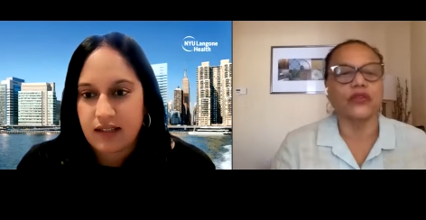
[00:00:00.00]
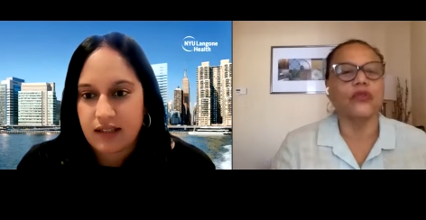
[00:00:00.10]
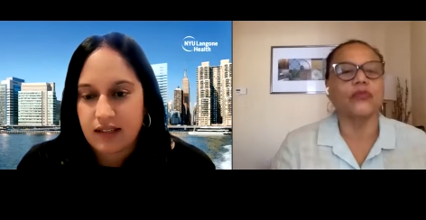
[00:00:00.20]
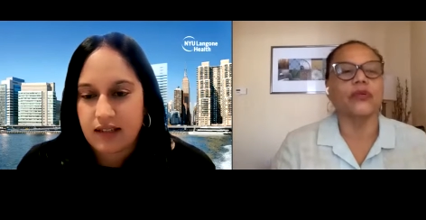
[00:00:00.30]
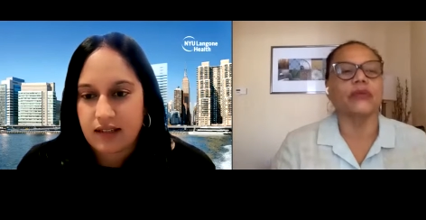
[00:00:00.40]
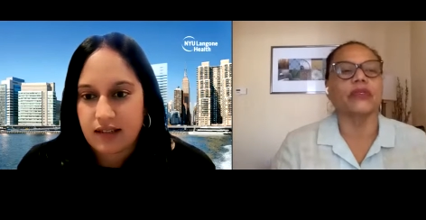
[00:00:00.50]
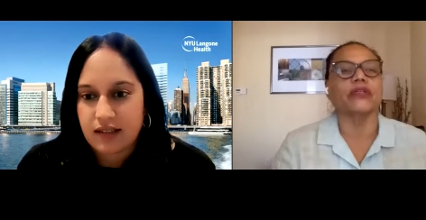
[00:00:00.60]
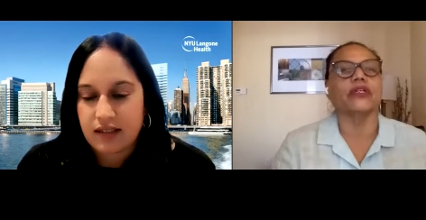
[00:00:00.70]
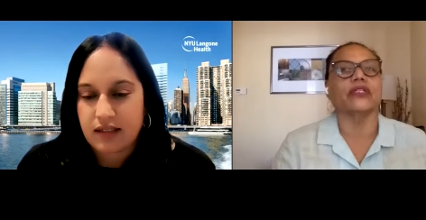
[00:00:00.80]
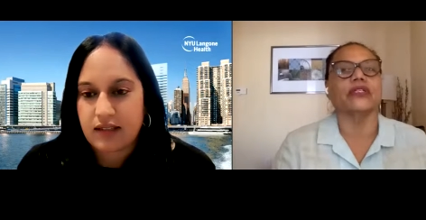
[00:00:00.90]
Speaker 1: who
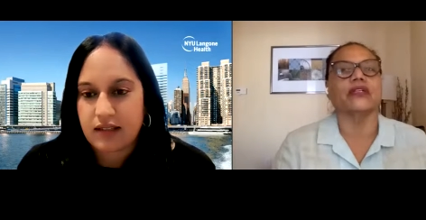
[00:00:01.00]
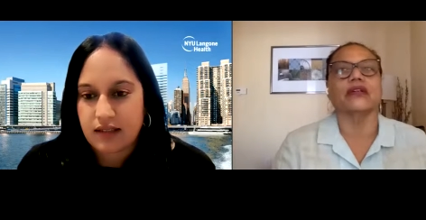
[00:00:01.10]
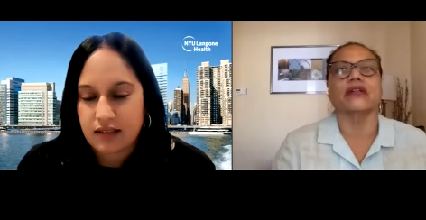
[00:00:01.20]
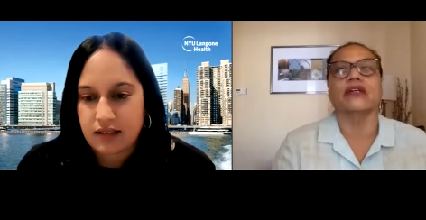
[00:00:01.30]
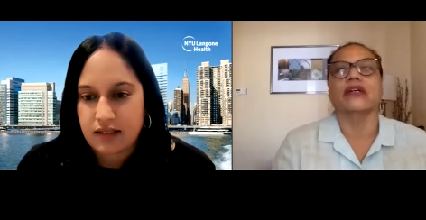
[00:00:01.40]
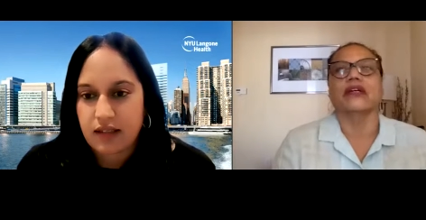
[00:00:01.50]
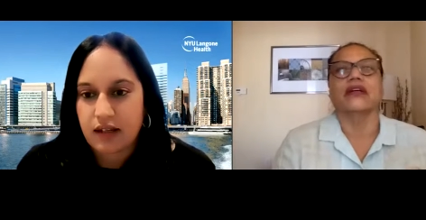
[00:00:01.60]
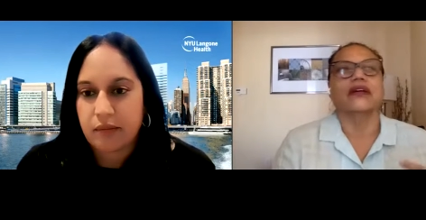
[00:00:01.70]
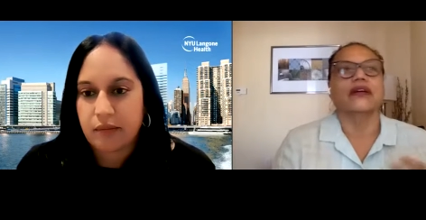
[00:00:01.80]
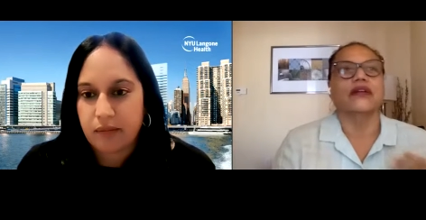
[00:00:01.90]
promotoras are,
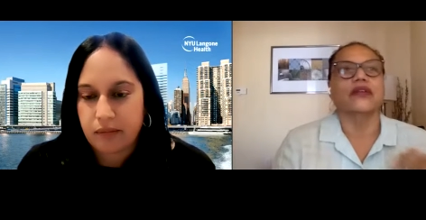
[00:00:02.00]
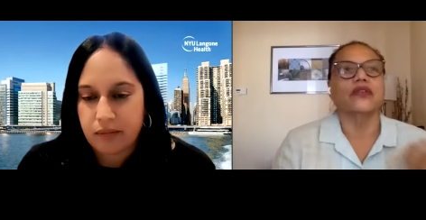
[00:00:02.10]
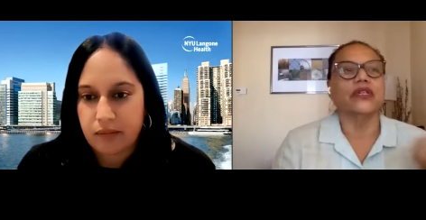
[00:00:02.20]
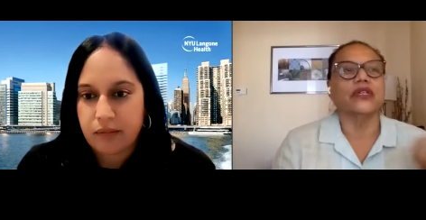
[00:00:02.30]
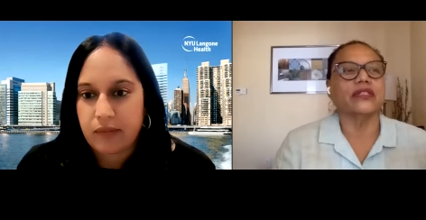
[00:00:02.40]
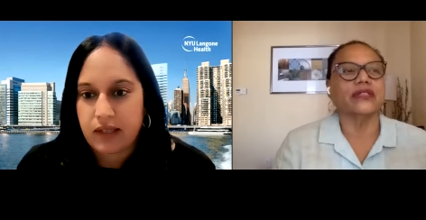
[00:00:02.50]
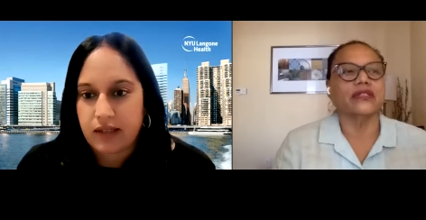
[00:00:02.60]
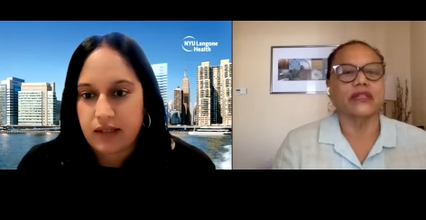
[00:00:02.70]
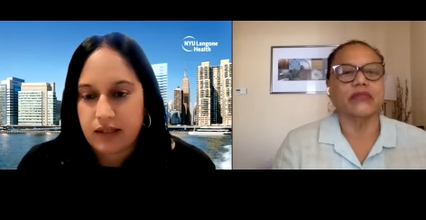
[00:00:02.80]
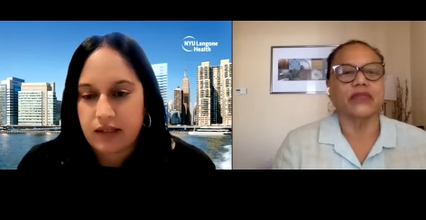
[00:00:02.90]
uh, who is this
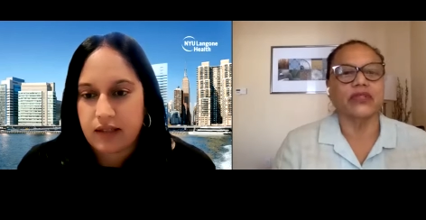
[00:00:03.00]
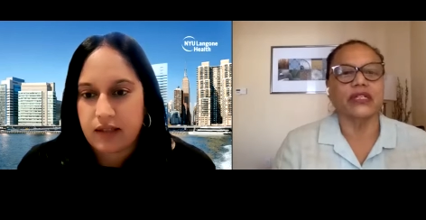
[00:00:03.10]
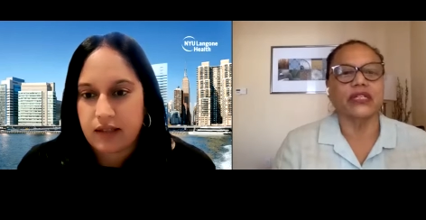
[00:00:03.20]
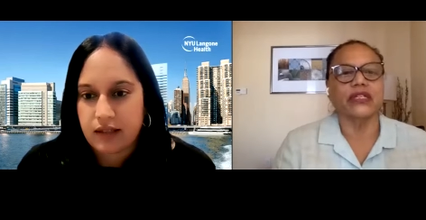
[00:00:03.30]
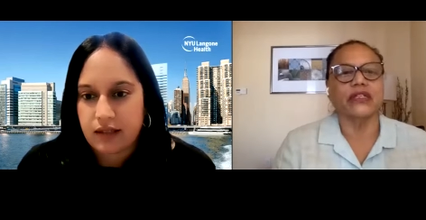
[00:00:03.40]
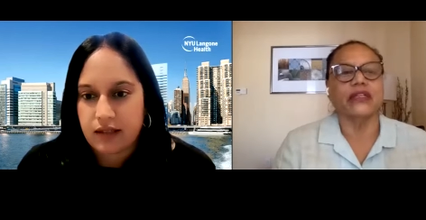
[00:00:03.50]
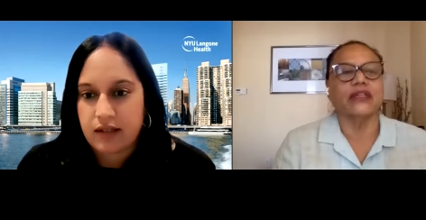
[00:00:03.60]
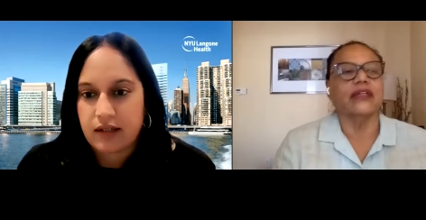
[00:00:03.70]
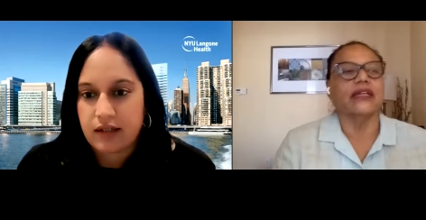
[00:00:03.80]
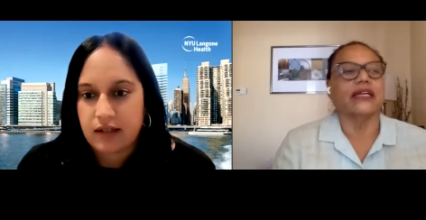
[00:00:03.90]
community,
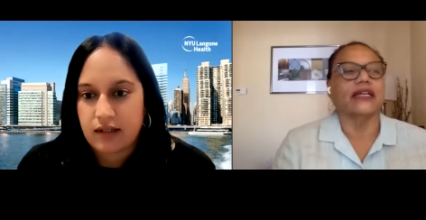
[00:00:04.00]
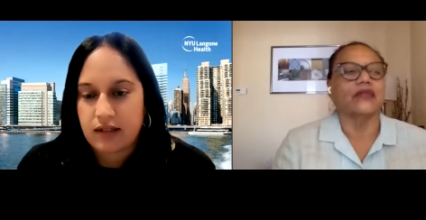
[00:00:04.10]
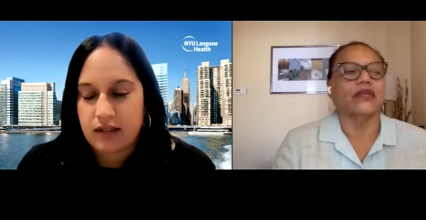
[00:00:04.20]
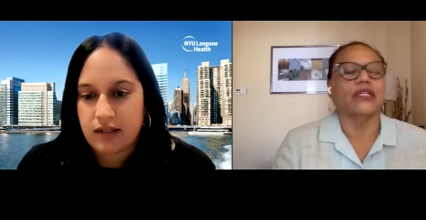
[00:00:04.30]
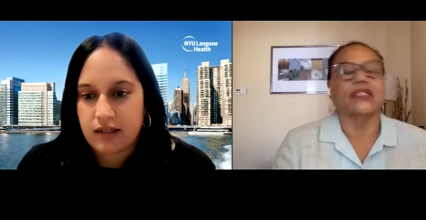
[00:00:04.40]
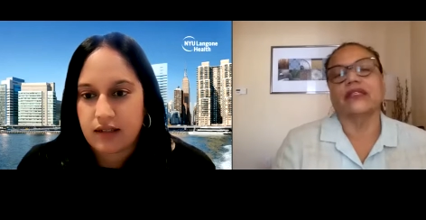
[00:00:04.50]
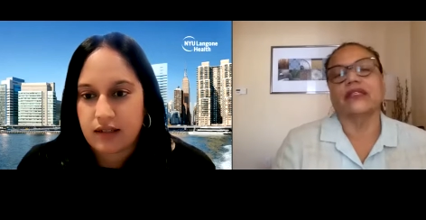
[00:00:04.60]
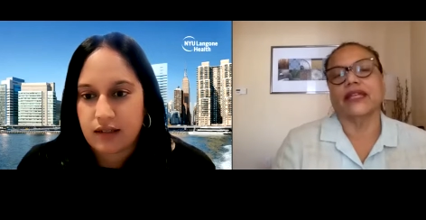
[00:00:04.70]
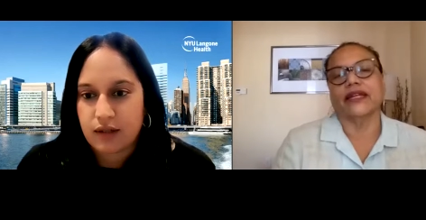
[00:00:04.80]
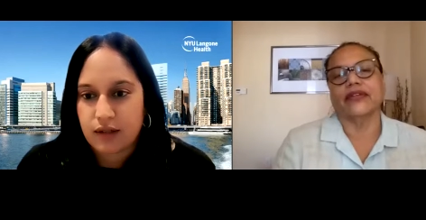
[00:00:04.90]
and what is it
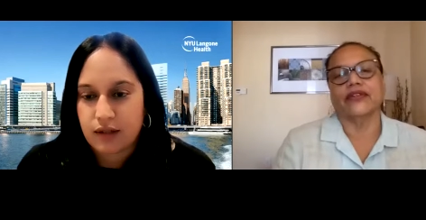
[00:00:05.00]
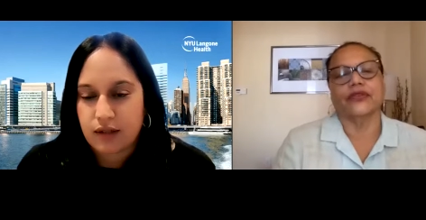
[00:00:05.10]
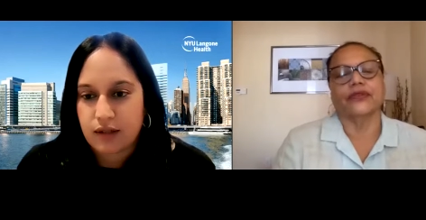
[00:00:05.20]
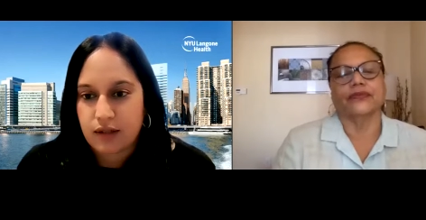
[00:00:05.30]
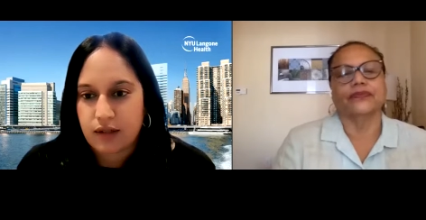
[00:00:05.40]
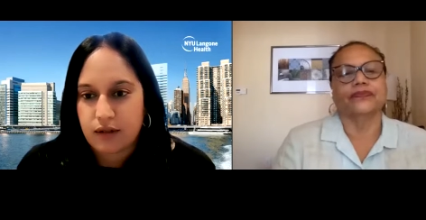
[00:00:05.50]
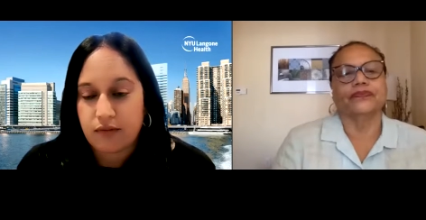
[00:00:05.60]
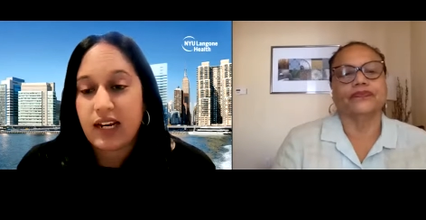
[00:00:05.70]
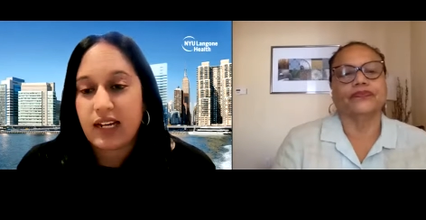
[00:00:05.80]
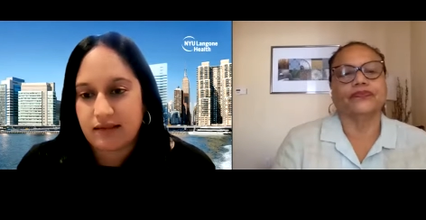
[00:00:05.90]
that they can do.
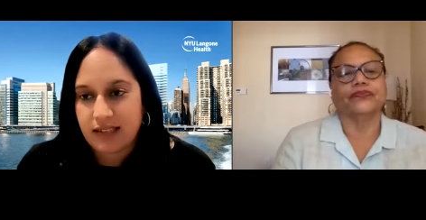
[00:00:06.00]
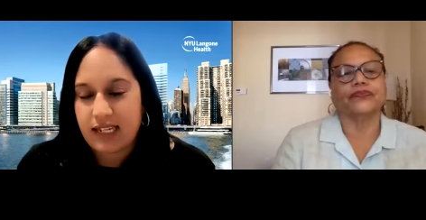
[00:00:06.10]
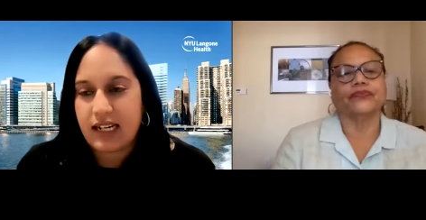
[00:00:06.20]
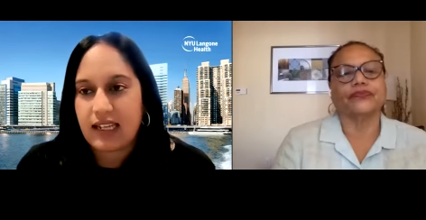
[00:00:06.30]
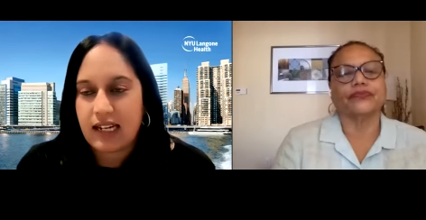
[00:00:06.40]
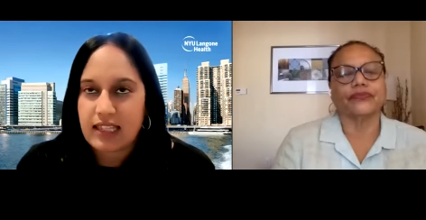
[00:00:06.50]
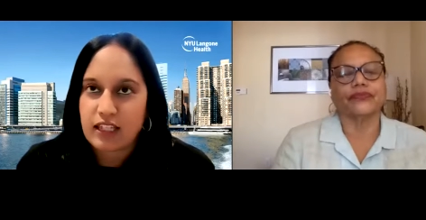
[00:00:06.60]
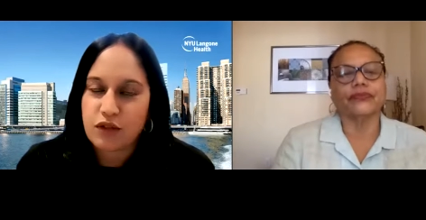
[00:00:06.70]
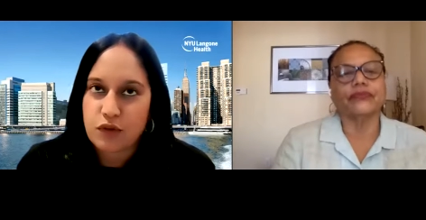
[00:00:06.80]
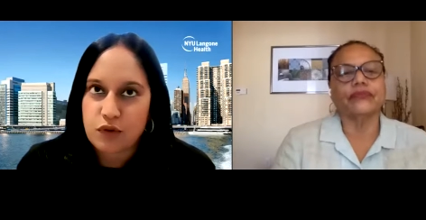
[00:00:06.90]
Speaker 2: Right. And I, and I
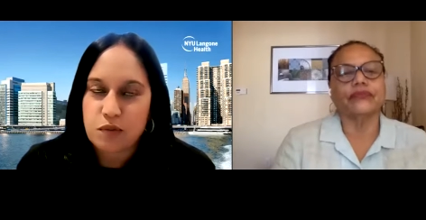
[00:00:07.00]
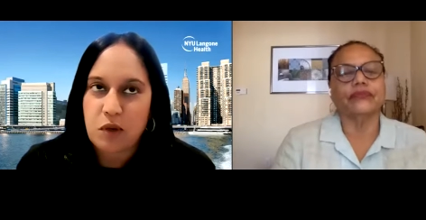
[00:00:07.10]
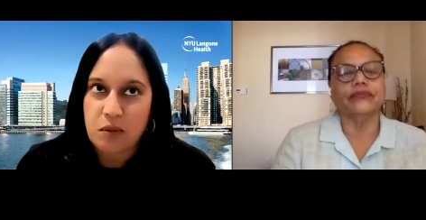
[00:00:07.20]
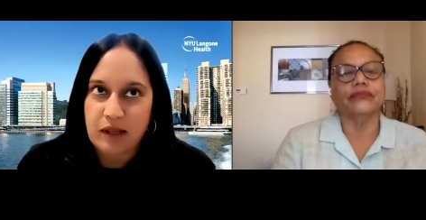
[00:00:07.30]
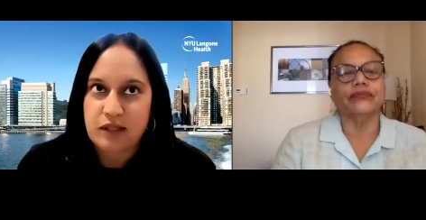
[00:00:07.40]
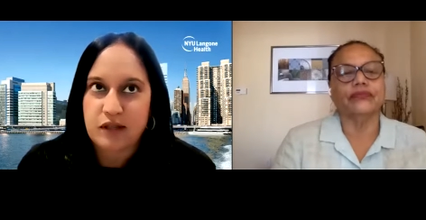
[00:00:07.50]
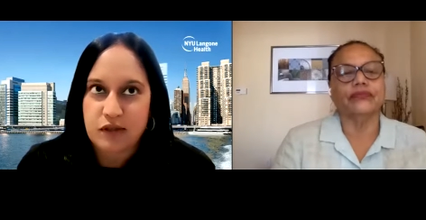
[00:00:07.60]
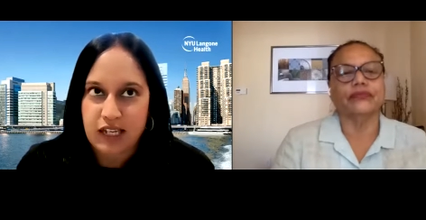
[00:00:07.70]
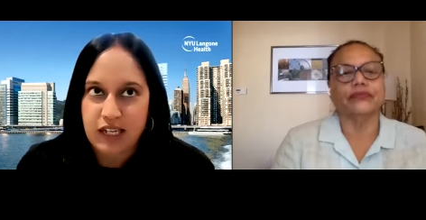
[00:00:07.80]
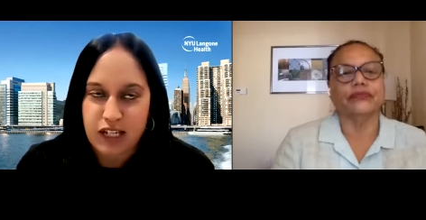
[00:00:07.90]
think you, spoke about the
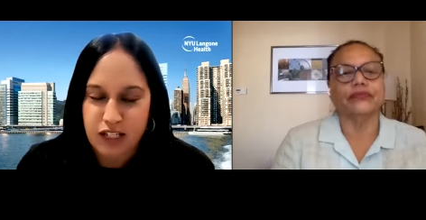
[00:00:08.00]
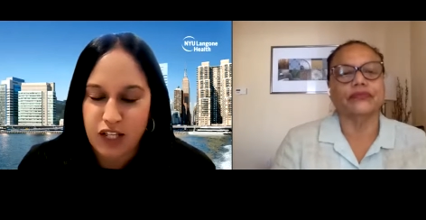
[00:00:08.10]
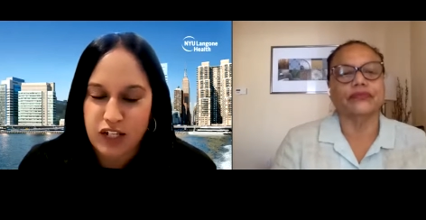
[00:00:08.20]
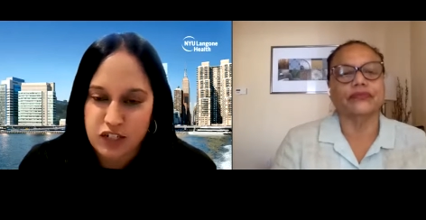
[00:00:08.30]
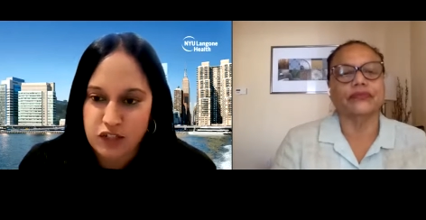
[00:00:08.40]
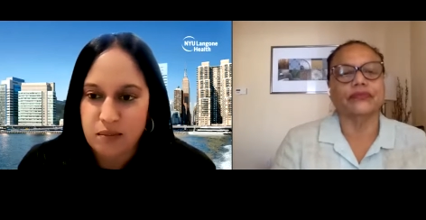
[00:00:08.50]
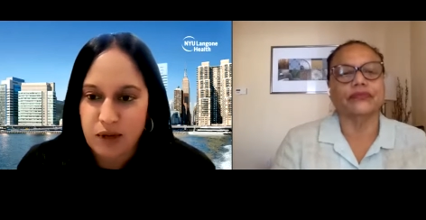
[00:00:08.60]
sociological